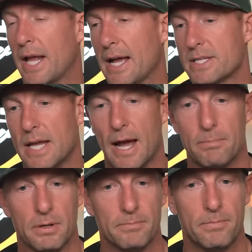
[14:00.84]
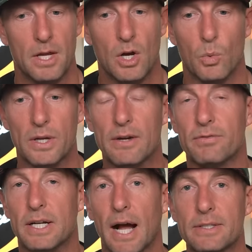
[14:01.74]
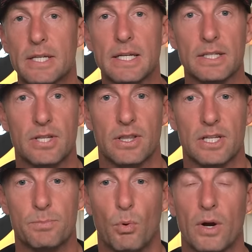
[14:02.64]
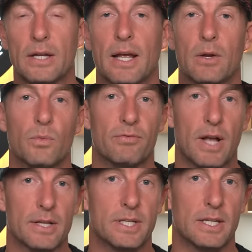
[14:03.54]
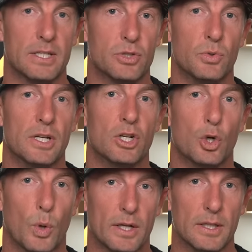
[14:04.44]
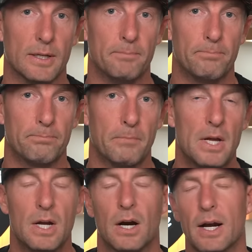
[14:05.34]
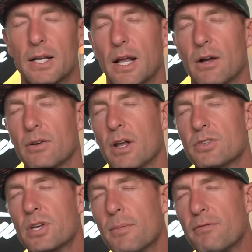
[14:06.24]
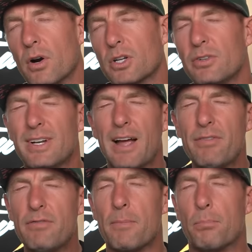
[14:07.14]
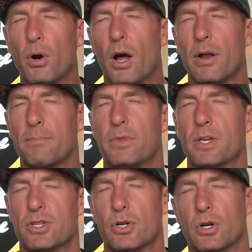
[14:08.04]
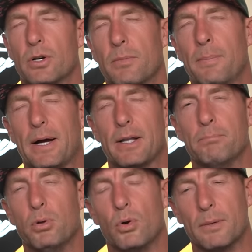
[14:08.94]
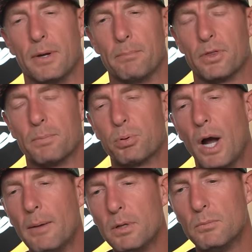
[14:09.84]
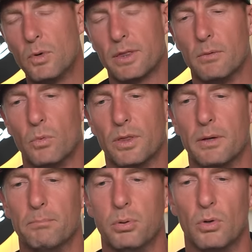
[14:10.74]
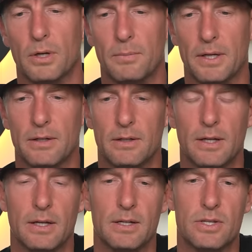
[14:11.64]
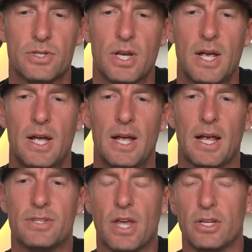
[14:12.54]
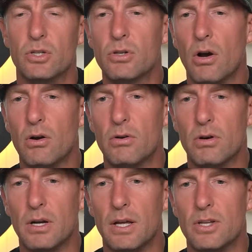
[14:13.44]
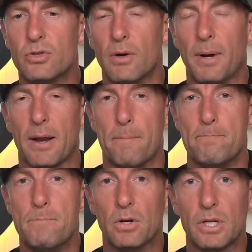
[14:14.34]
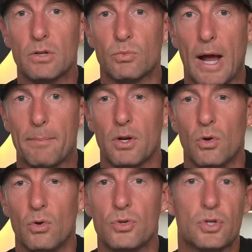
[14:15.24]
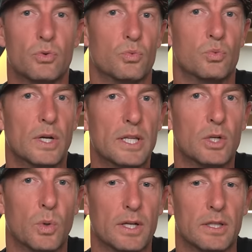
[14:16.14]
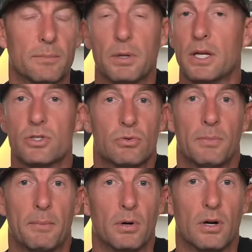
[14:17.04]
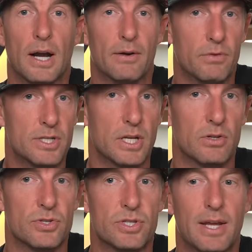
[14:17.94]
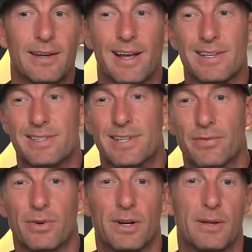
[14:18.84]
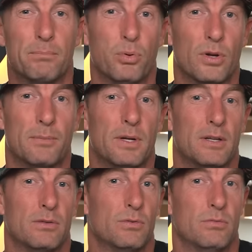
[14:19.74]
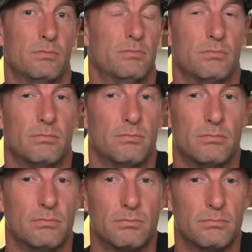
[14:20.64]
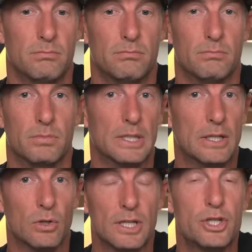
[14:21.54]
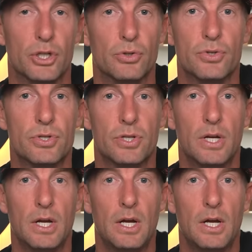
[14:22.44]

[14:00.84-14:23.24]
what has to happen. We have got to get to this point and we've got to get to it quickly. All right. Now, now some have argued, and I've even brought up this term about employment, but the problem with it with employment is, is that you go into about a million rabbit holes really quickly. Because remember, every single state has different employment legal issues.